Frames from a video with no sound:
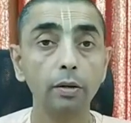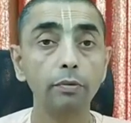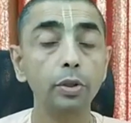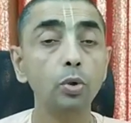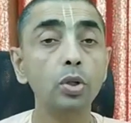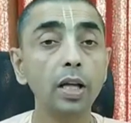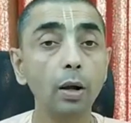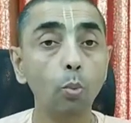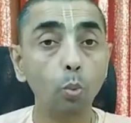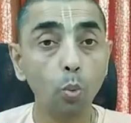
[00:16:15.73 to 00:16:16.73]
we don't
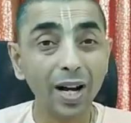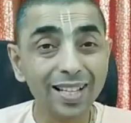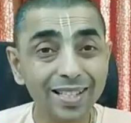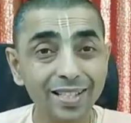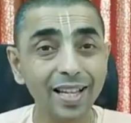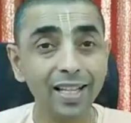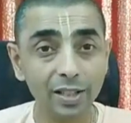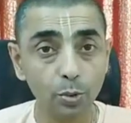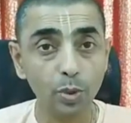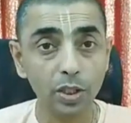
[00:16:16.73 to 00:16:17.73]
have one
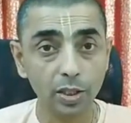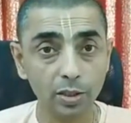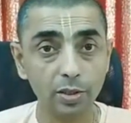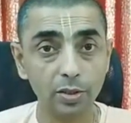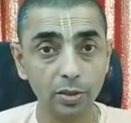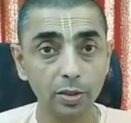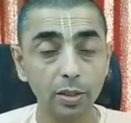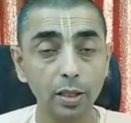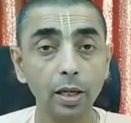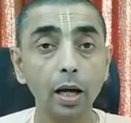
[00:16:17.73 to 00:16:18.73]
sense which is
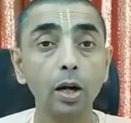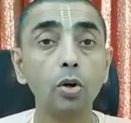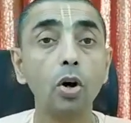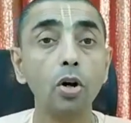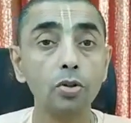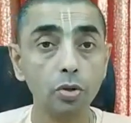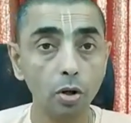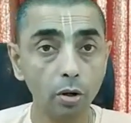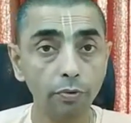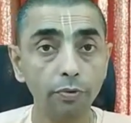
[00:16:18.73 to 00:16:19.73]
a cause
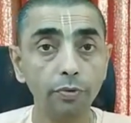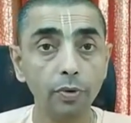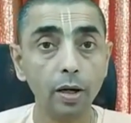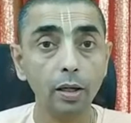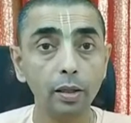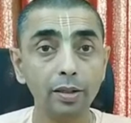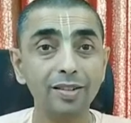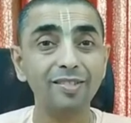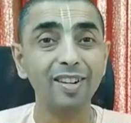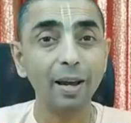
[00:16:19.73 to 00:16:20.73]
of
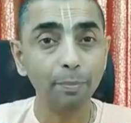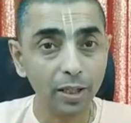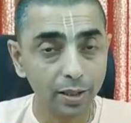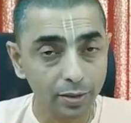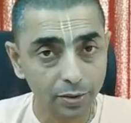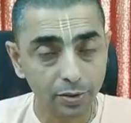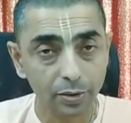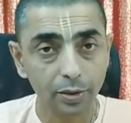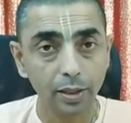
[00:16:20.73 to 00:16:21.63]
trapping us.